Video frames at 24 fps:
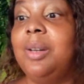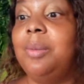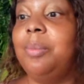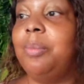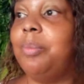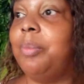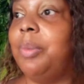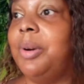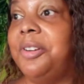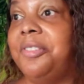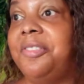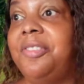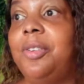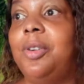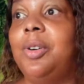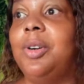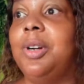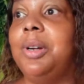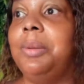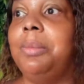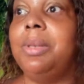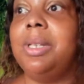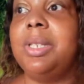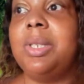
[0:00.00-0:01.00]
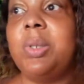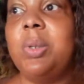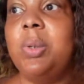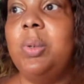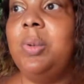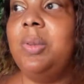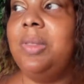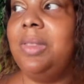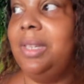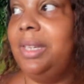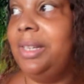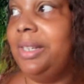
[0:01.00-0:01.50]
perform two
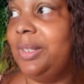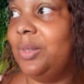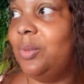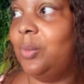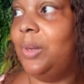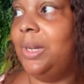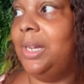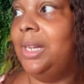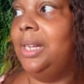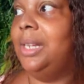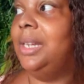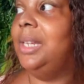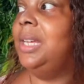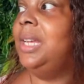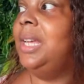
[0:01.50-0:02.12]
things well.